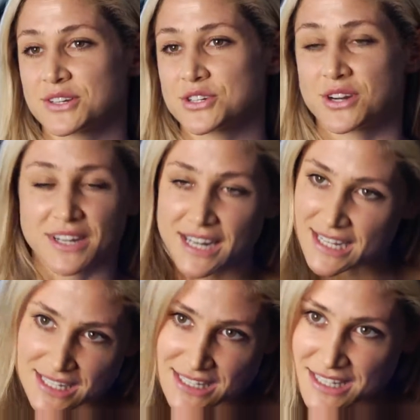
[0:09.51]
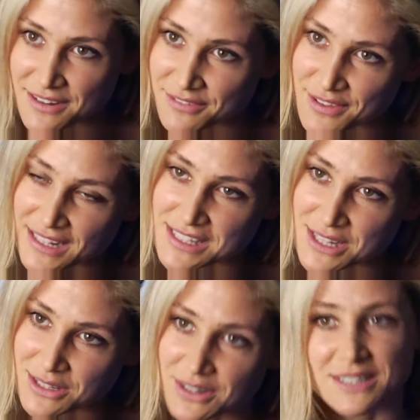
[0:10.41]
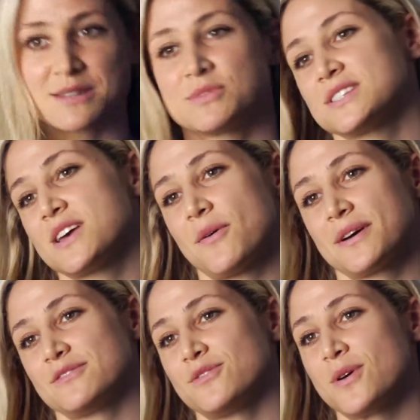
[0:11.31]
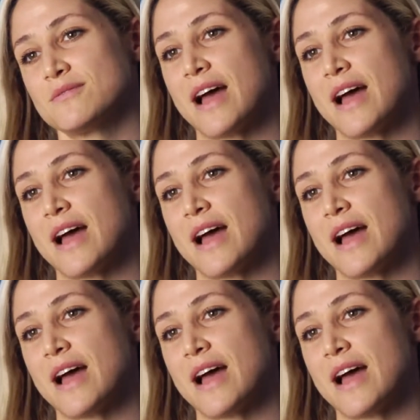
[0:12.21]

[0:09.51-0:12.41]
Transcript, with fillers: luxurious, if that's the look someone's going for,